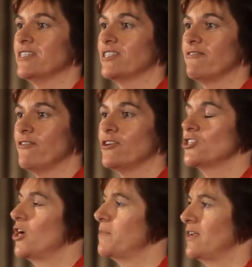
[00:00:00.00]
And it's the
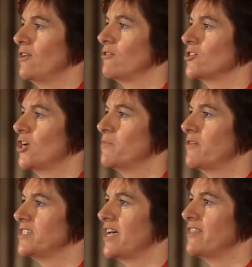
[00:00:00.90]
first time in a long time
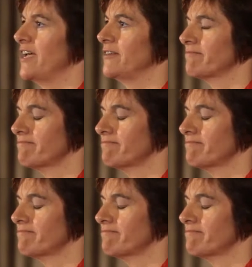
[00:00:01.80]
I've done that.